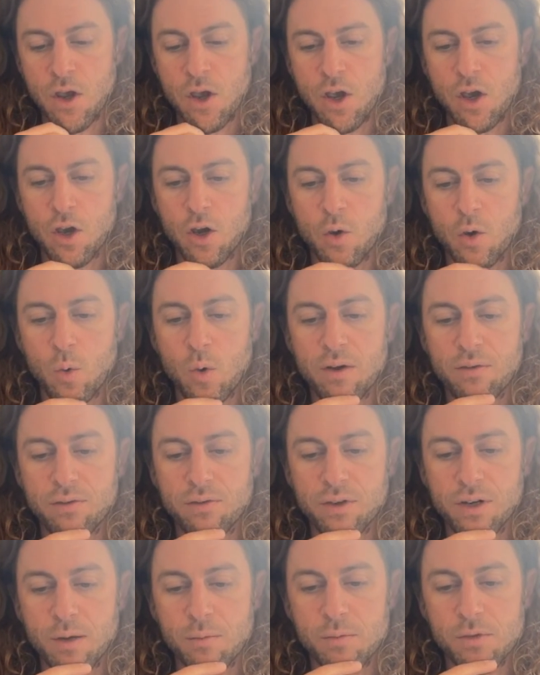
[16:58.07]

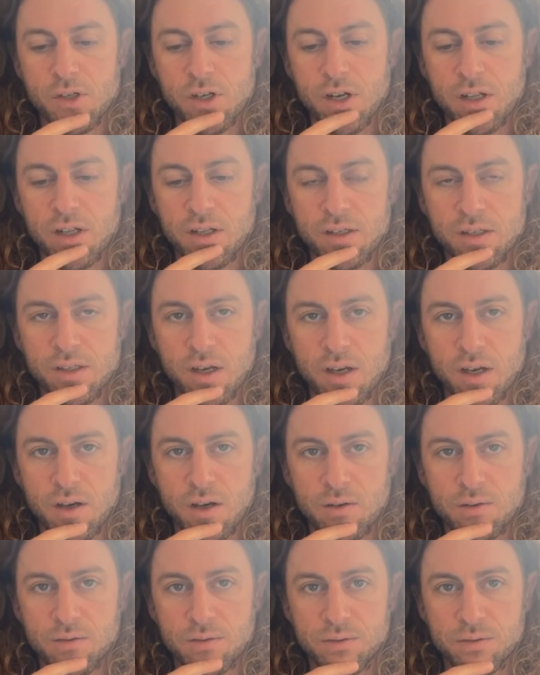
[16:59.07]
whoever I'm jealous
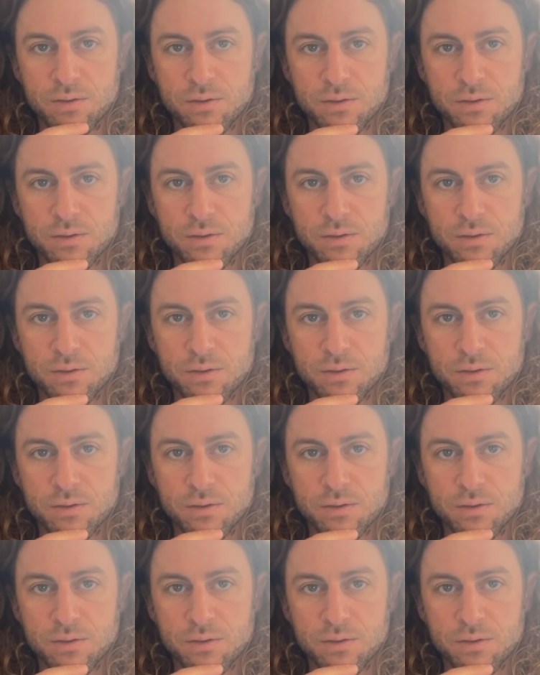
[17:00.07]
of,